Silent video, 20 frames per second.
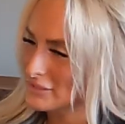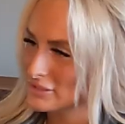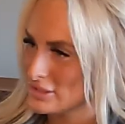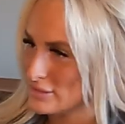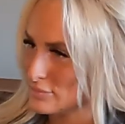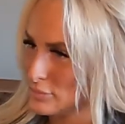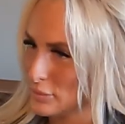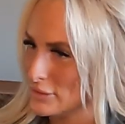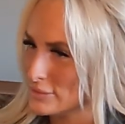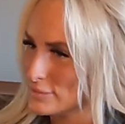just
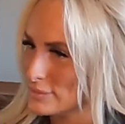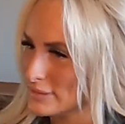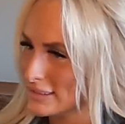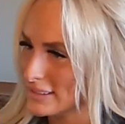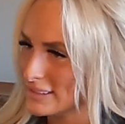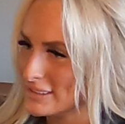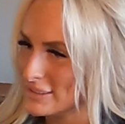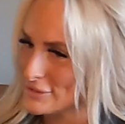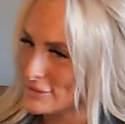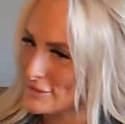brings me
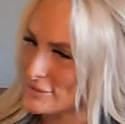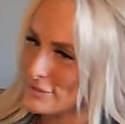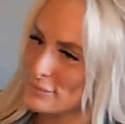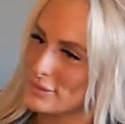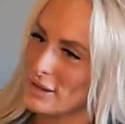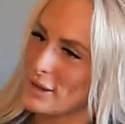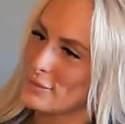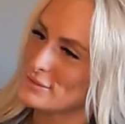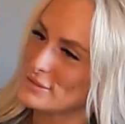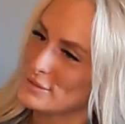to tears
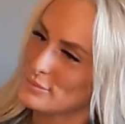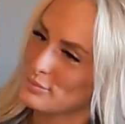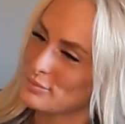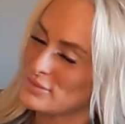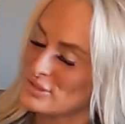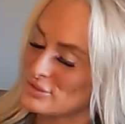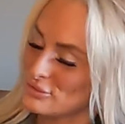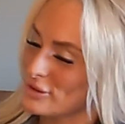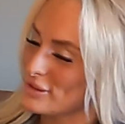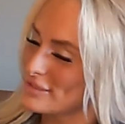sometimes, the
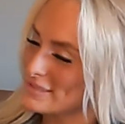stories